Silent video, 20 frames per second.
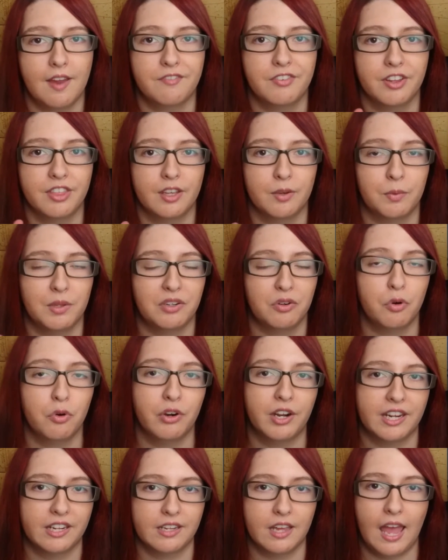everything we'd
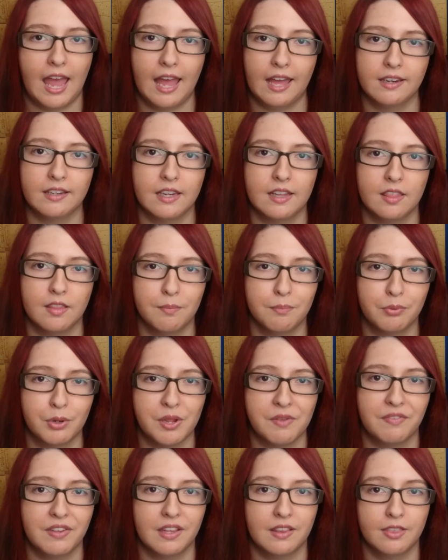already had in the
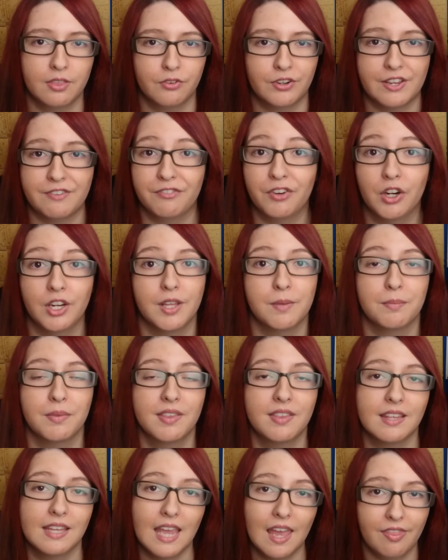previous 3
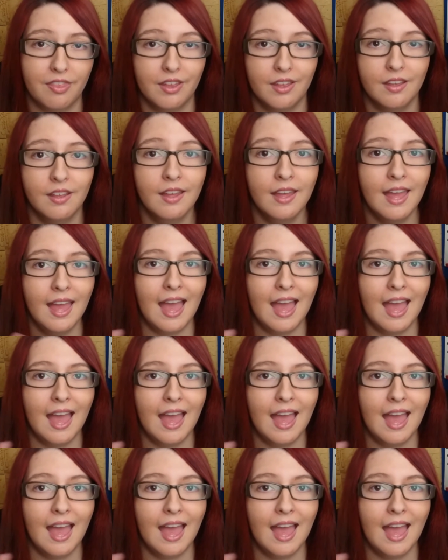volumes together,